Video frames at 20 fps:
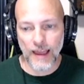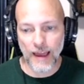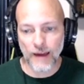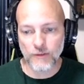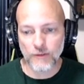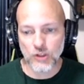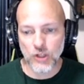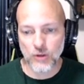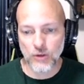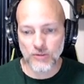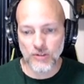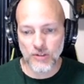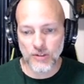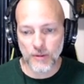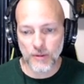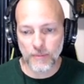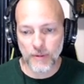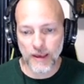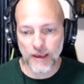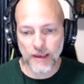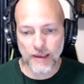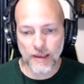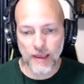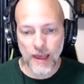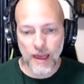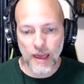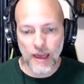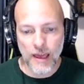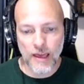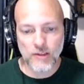chosen to pick
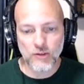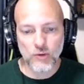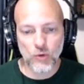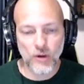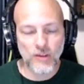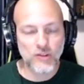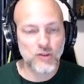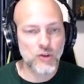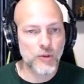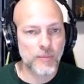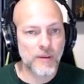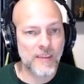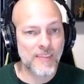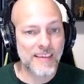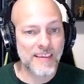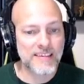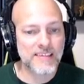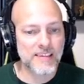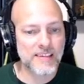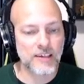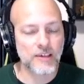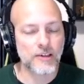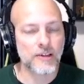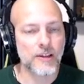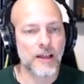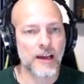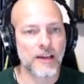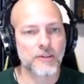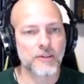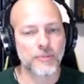is going to be the Skill
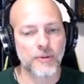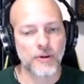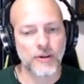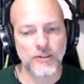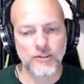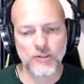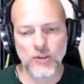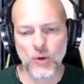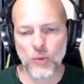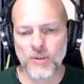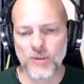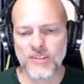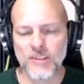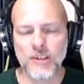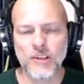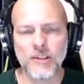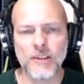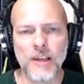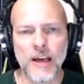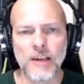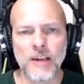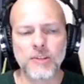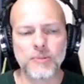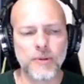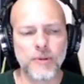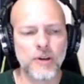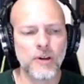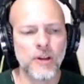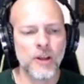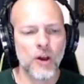Expert. So with Skill
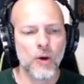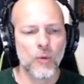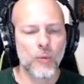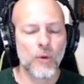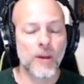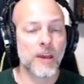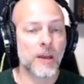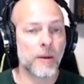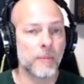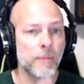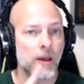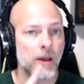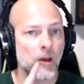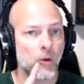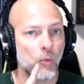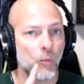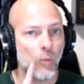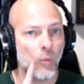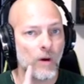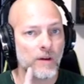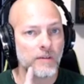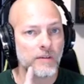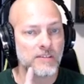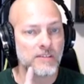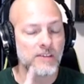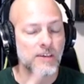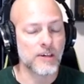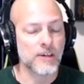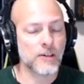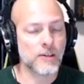Expert, we get to pick one
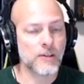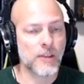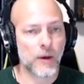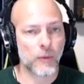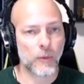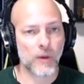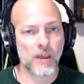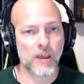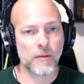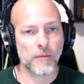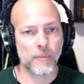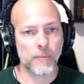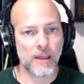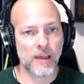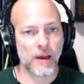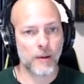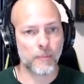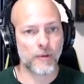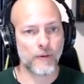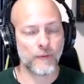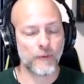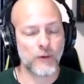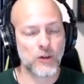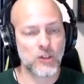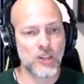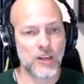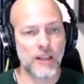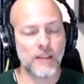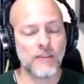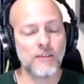skill that we can become
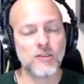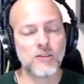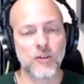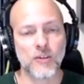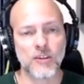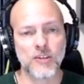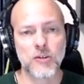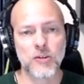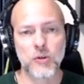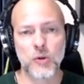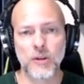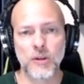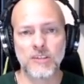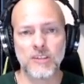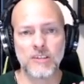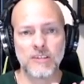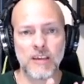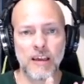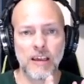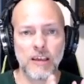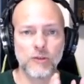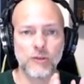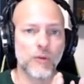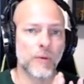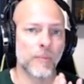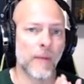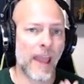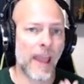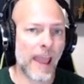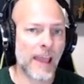proficient in, so this is going to take us
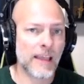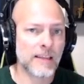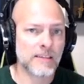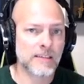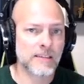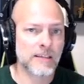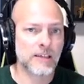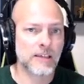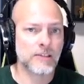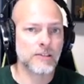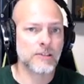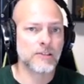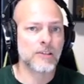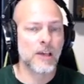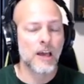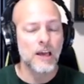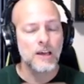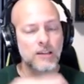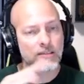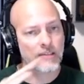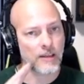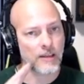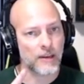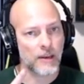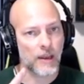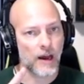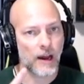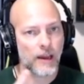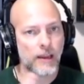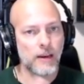from 8 skills to
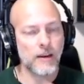9.